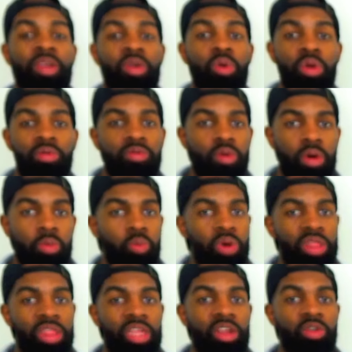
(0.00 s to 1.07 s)
uniform
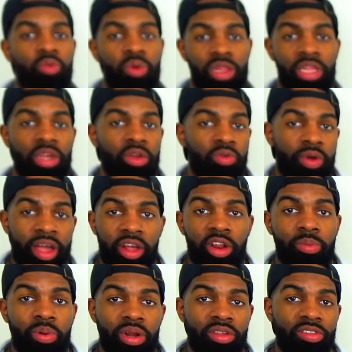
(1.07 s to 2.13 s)
with the regular
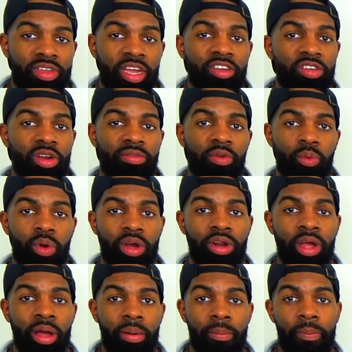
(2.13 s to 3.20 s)
pronunciation of the word
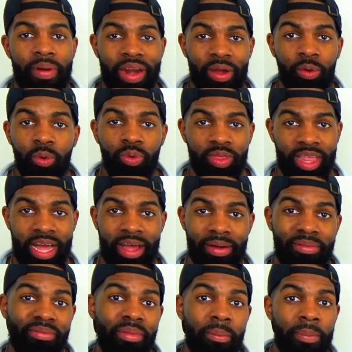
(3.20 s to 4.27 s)
pregunta,
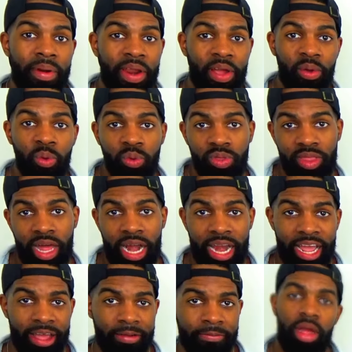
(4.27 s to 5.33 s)

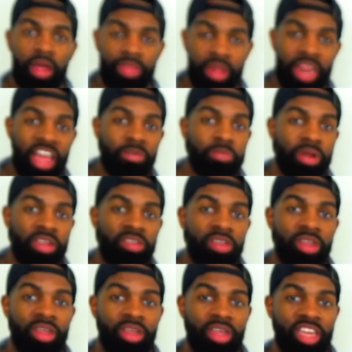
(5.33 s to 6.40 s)
pregúntale. And the last place
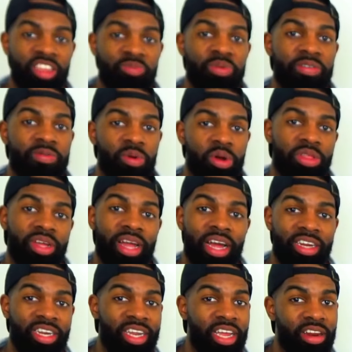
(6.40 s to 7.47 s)
is before the
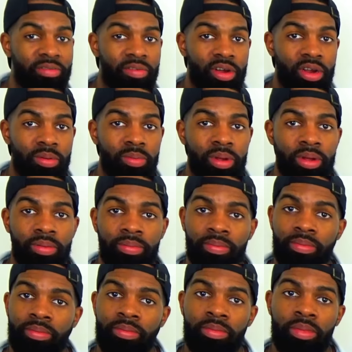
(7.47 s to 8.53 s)
conjugated verb,
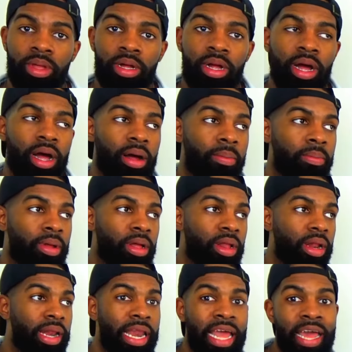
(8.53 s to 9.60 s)

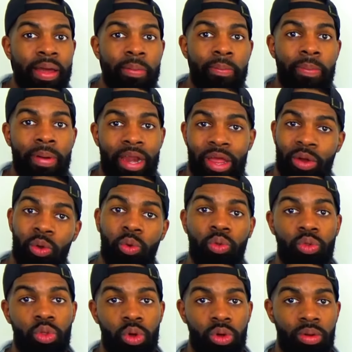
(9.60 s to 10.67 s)
le
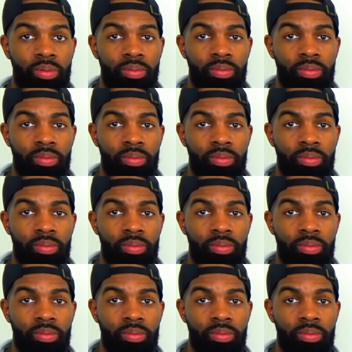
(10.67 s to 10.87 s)
pregunto,